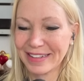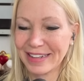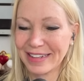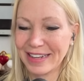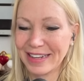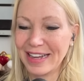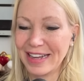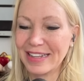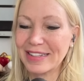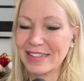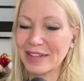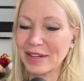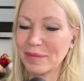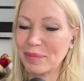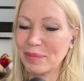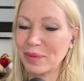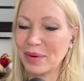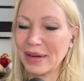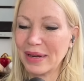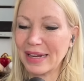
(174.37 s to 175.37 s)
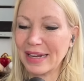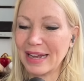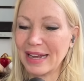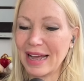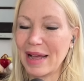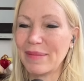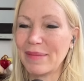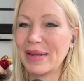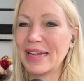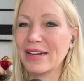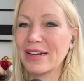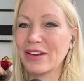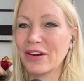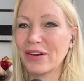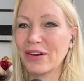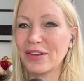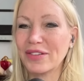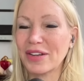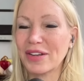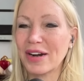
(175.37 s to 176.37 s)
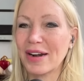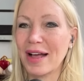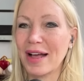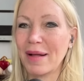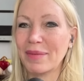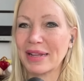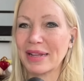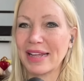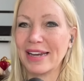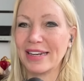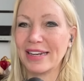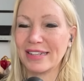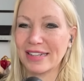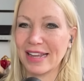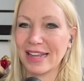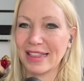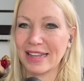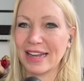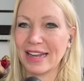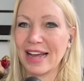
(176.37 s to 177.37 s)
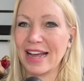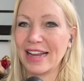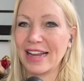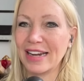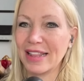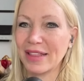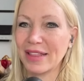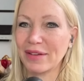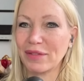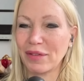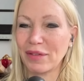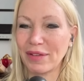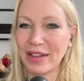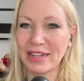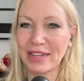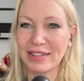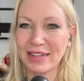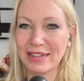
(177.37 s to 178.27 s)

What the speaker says: Ooh. That's a good point. I mean, girls aren't obligated to get the guy anything for Valentine's